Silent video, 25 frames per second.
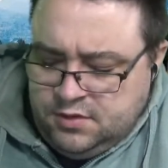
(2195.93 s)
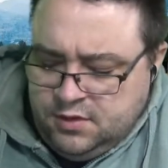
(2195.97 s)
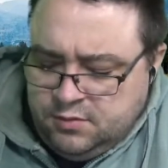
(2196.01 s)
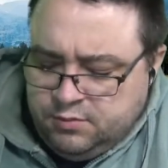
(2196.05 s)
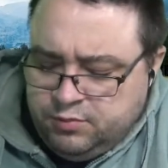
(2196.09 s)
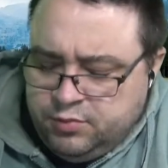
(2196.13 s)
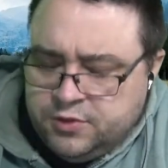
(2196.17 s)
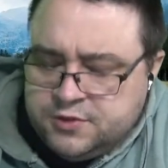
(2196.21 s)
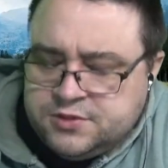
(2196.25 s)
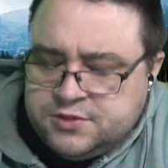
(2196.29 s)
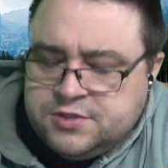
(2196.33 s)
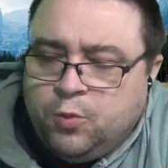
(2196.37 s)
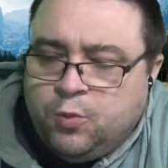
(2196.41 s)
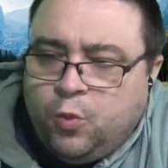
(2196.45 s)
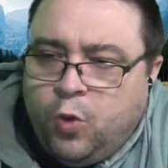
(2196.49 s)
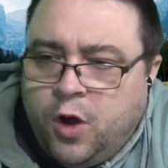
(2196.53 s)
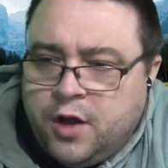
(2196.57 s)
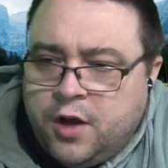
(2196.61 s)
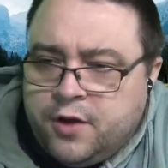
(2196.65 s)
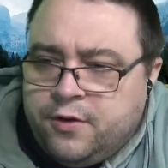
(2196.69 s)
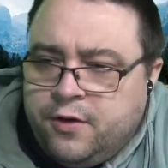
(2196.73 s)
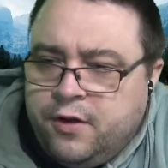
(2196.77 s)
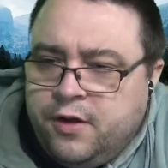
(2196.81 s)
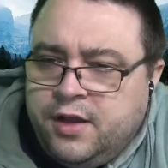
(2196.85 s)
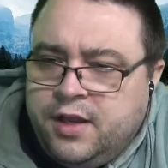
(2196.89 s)
put some
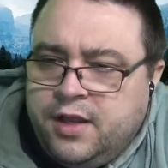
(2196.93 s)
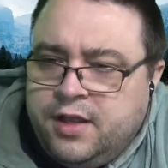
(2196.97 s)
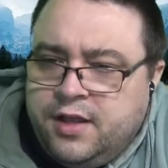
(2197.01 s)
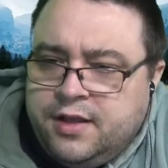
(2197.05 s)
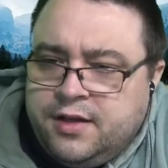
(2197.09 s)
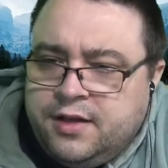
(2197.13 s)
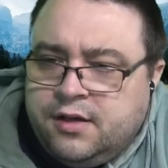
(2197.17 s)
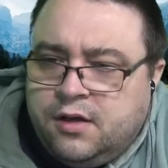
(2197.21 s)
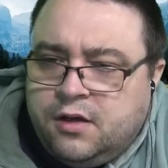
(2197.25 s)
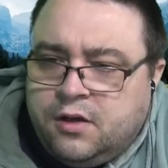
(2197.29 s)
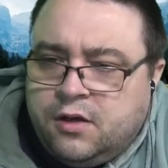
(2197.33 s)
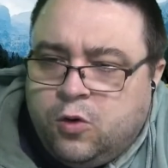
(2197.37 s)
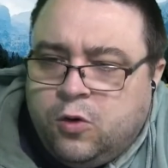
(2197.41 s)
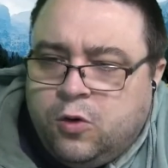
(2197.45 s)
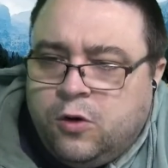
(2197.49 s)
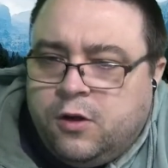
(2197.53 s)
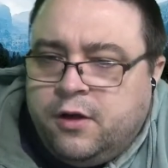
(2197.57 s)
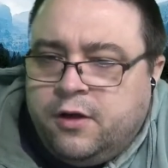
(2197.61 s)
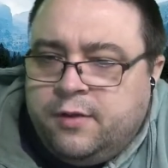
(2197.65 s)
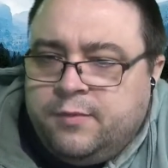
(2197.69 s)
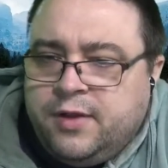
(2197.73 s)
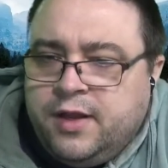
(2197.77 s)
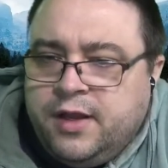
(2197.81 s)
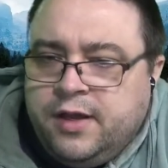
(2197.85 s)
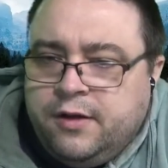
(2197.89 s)
water in it and an aquarium
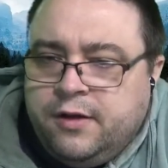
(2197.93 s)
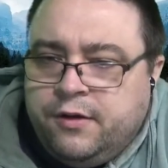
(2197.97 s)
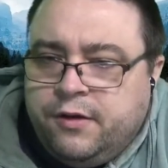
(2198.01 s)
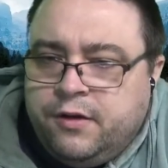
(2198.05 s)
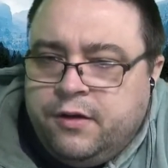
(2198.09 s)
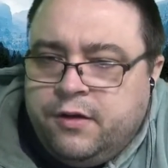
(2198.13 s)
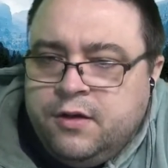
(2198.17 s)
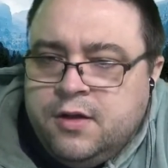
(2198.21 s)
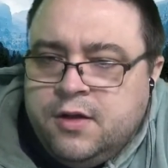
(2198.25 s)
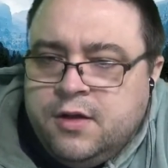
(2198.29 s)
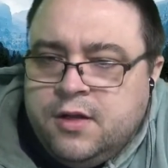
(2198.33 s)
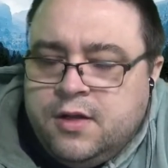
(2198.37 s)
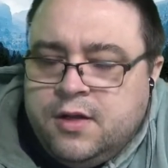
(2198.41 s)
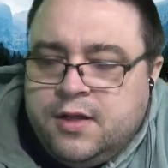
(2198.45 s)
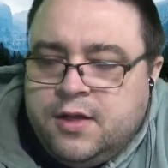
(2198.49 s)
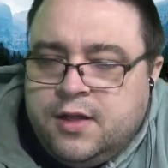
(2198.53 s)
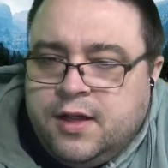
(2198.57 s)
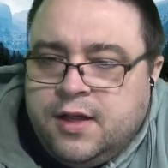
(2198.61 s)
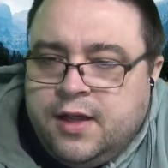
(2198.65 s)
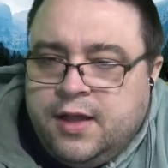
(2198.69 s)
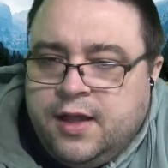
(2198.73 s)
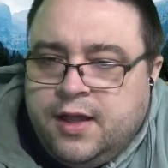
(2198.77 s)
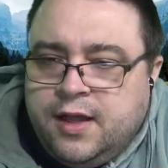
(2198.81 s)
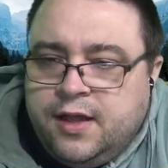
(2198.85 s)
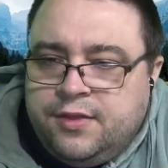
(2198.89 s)
heater,
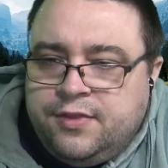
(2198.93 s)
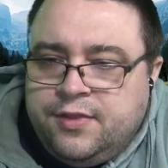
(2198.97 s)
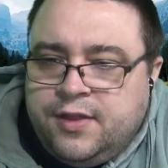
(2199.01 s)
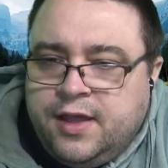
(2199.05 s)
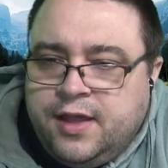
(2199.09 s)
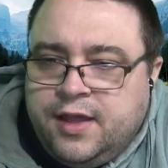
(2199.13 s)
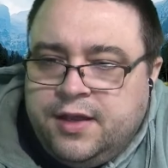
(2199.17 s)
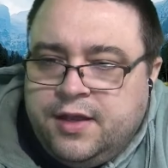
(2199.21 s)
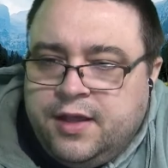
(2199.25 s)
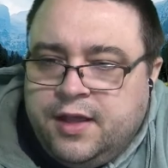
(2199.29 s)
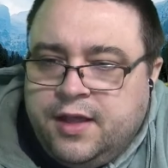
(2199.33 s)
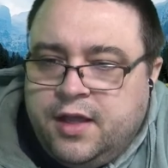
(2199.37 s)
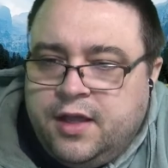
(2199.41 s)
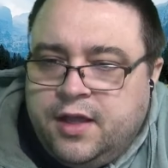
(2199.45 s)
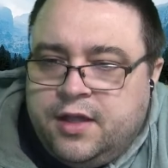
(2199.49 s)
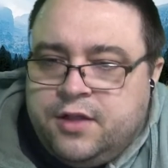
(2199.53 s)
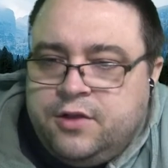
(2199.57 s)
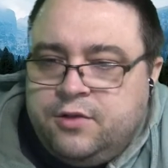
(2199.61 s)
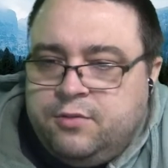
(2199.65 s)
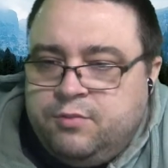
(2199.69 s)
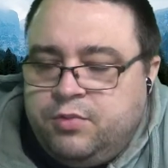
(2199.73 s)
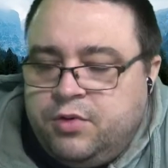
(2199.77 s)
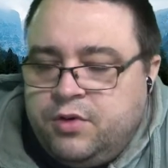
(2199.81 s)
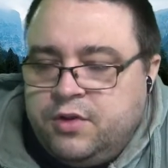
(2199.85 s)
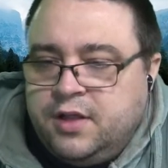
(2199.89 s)
and then you
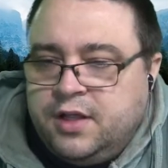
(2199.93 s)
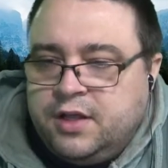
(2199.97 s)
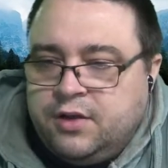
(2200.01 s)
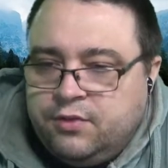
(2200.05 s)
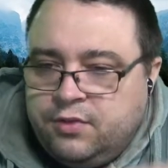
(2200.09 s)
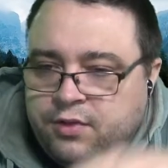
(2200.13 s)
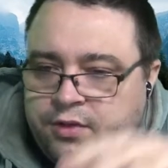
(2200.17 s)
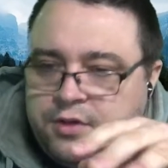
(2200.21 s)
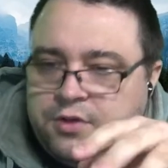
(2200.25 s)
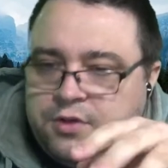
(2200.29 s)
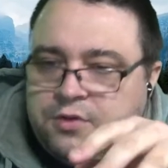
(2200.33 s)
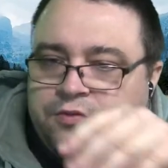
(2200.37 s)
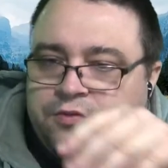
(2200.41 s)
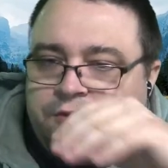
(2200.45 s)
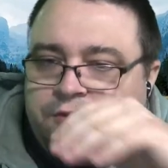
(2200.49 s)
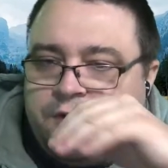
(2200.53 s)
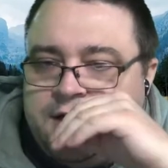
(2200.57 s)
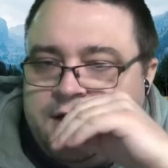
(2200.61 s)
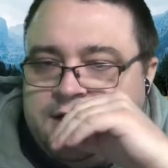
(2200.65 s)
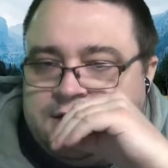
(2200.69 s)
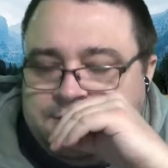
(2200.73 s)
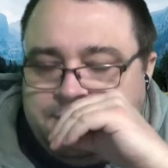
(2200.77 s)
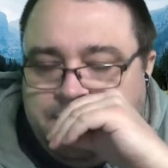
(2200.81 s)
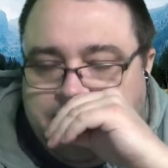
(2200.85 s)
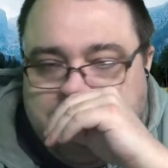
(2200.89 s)
put like a little
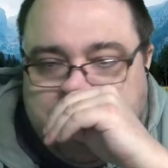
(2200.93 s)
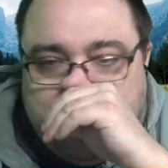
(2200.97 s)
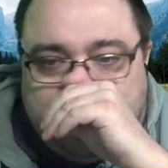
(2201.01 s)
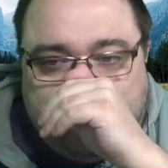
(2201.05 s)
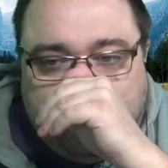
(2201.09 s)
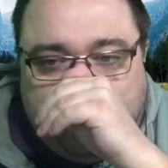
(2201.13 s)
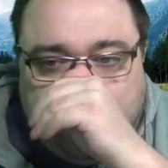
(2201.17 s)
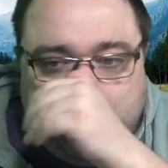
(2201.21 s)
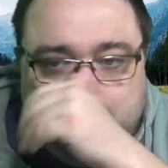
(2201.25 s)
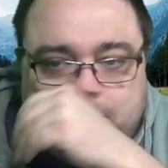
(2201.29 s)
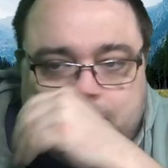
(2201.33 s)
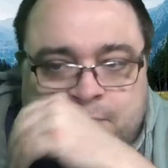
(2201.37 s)
raised platform